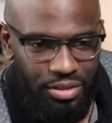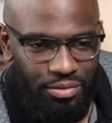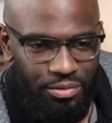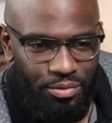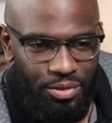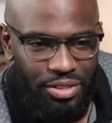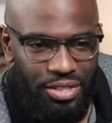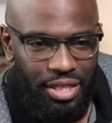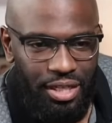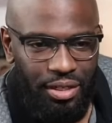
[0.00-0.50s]

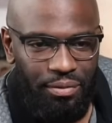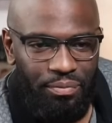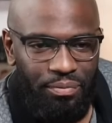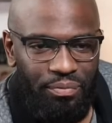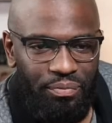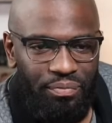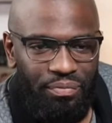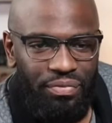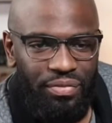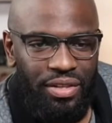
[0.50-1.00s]
One second.
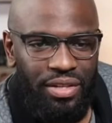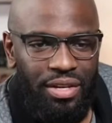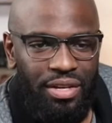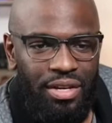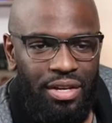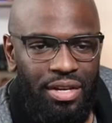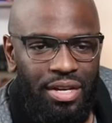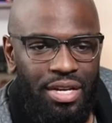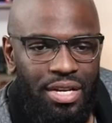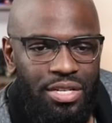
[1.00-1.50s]

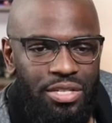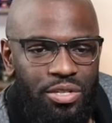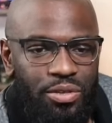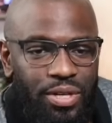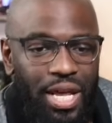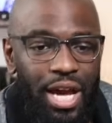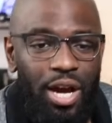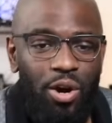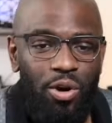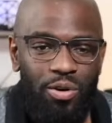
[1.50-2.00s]
So
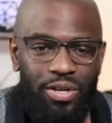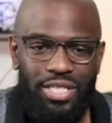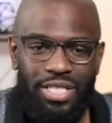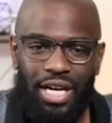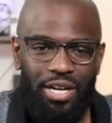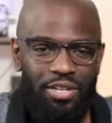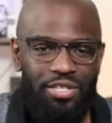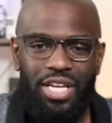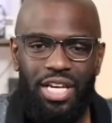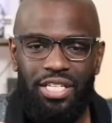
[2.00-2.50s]
that whole
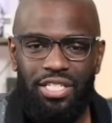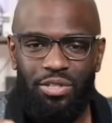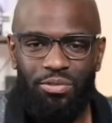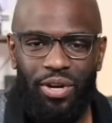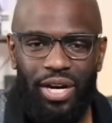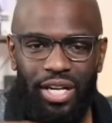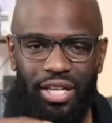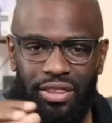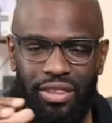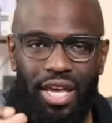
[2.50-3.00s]
entire section,
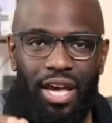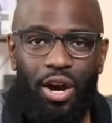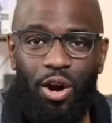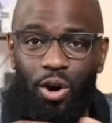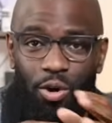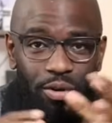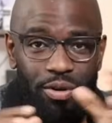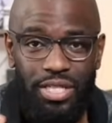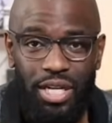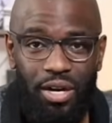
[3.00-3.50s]
right? That
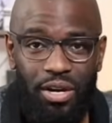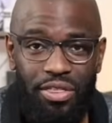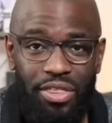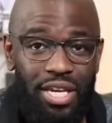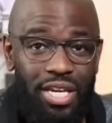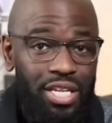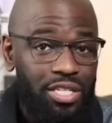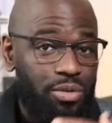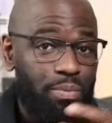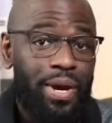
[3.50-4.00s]
whole entire
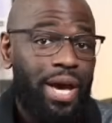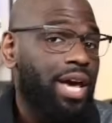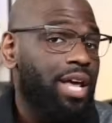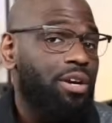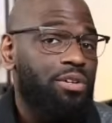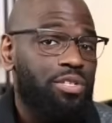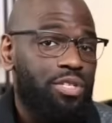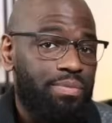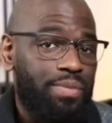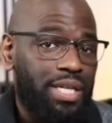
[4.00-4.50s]
thing is a
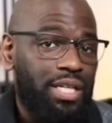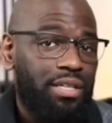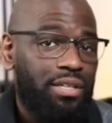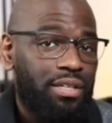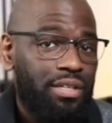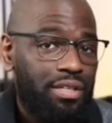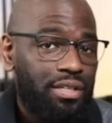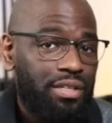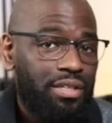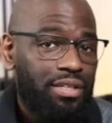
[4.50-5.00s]
pattern to me.
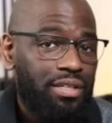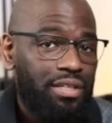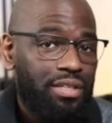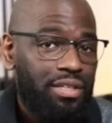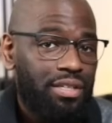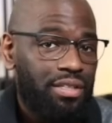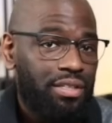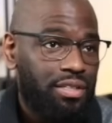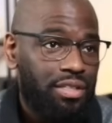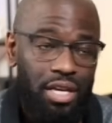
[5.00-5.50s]

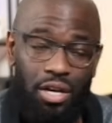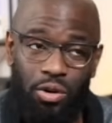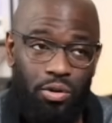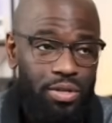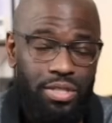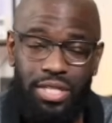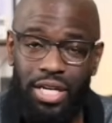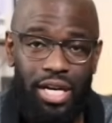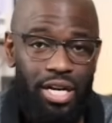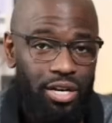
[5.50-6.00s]
the whole
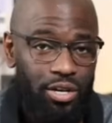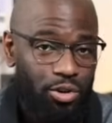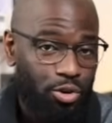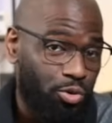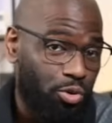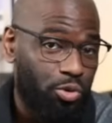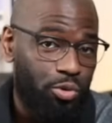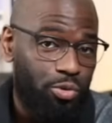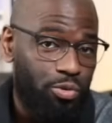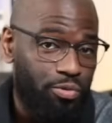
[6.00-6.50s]
entire
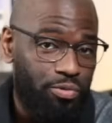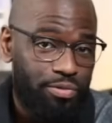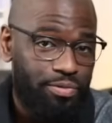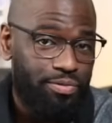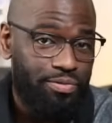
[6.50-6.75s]
groove,